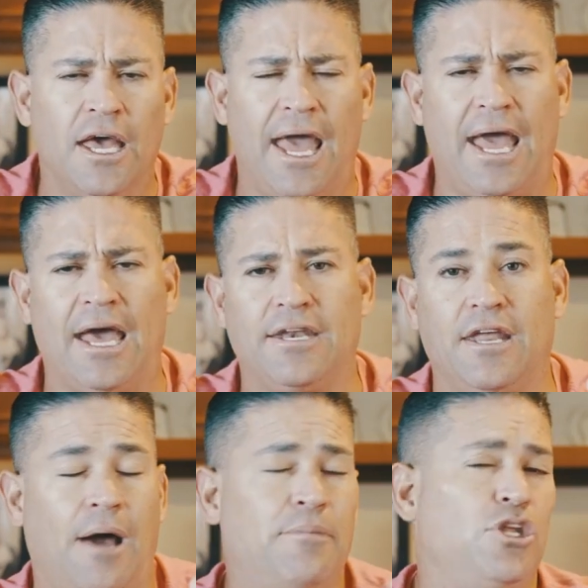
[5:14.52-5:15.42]
And
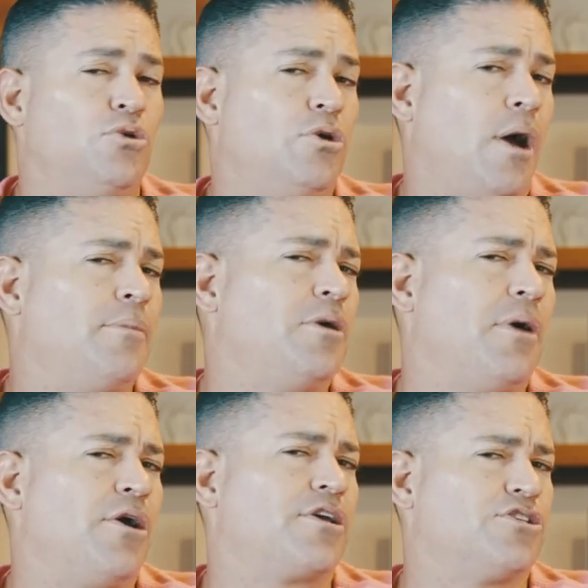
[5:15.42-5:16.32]
how many you how many
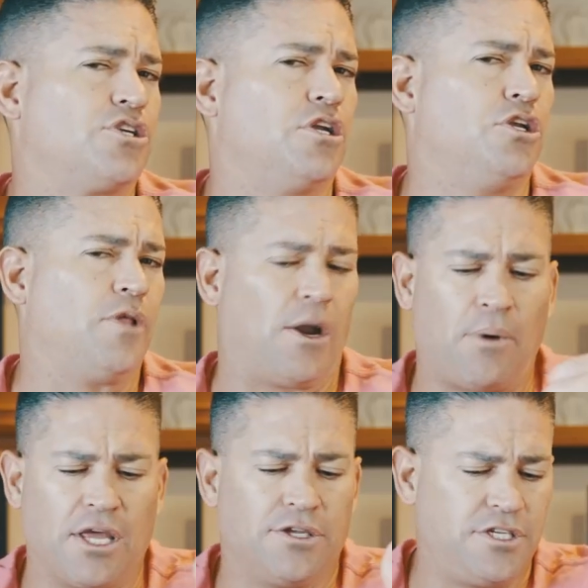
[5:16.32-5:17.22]
Americans are going to do that,
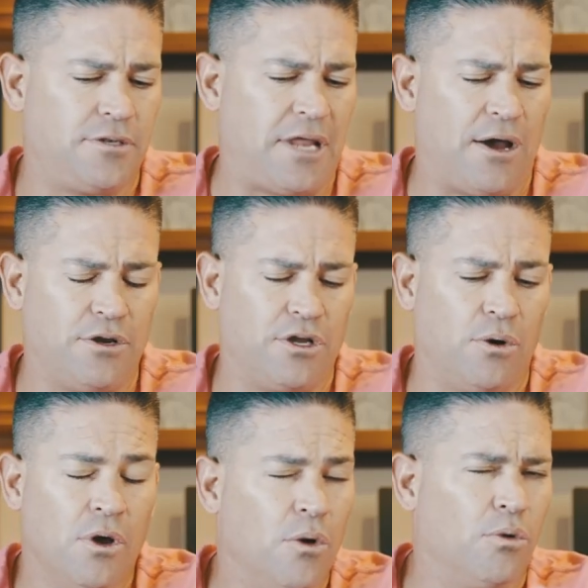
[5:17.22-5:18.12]
right? You sit down, you
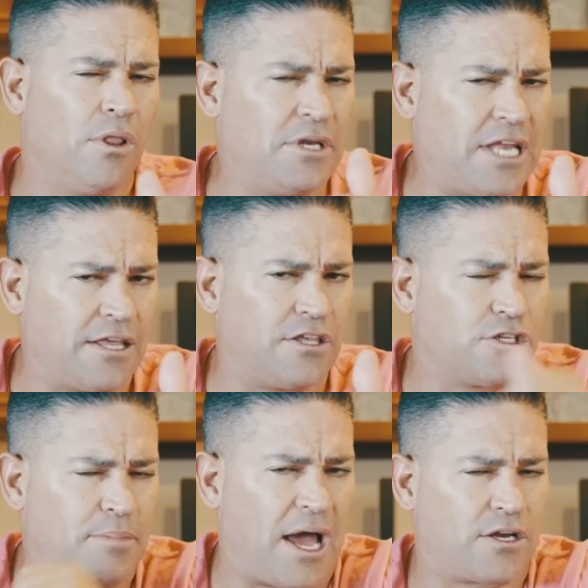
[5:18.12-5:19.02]
go, "Well, let me take
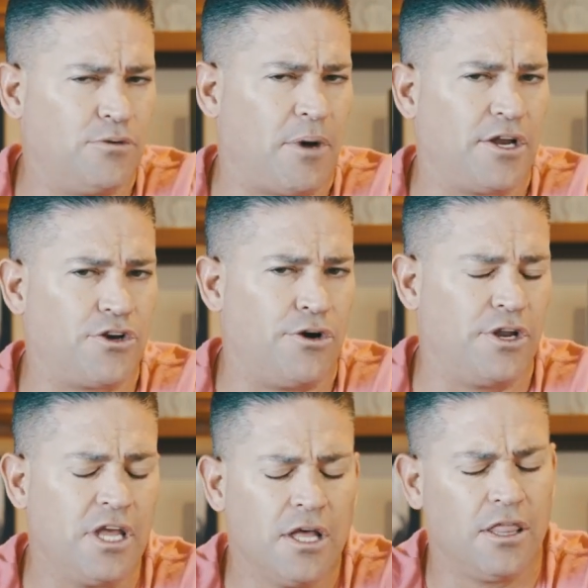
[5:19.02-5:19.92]
this back to my
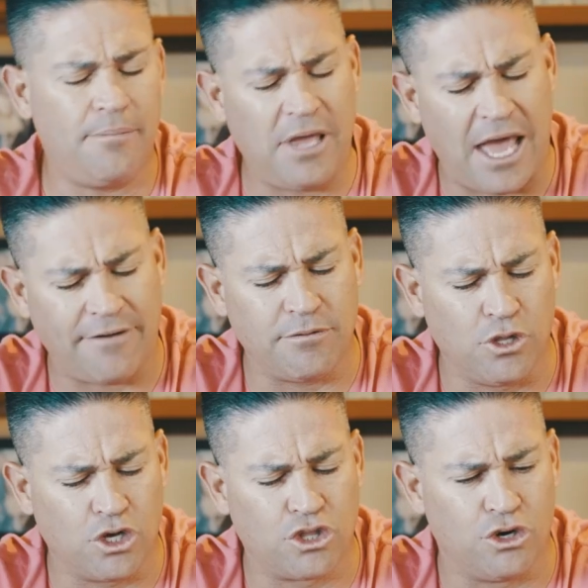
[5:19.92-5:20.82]
attorney. Let me have him
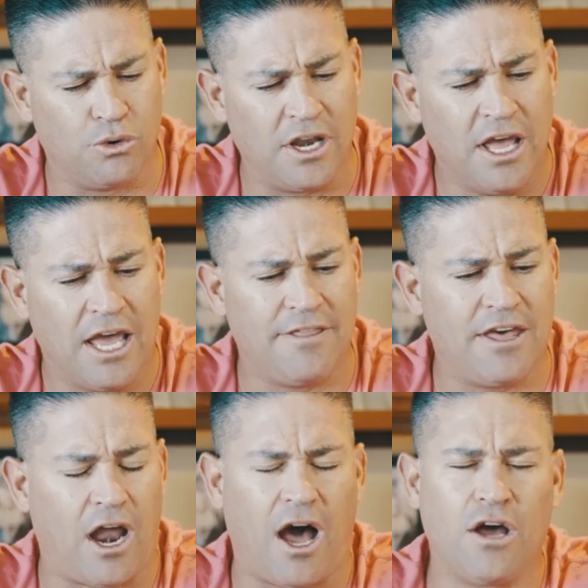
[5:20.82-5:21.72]
look through it, and
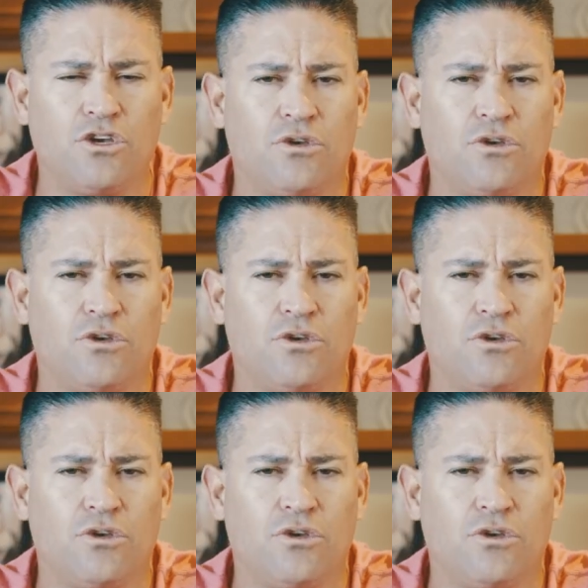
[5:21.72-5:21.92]
then."